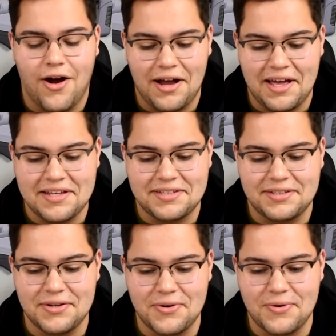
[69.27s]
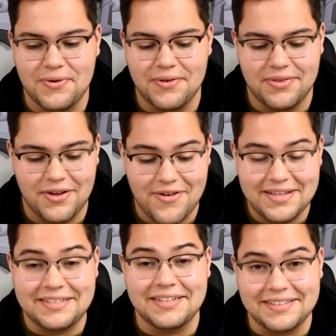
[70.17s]
Alright guys, so there
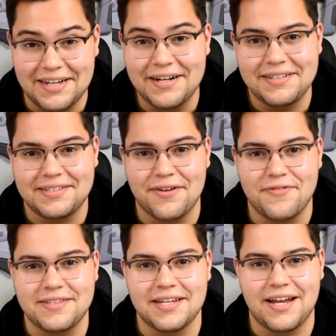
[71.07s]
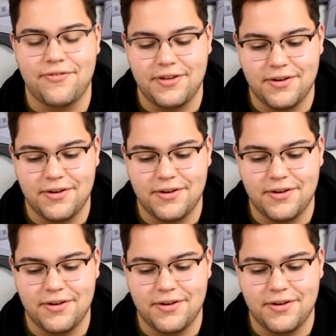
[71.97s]
is a ton of stuff inside of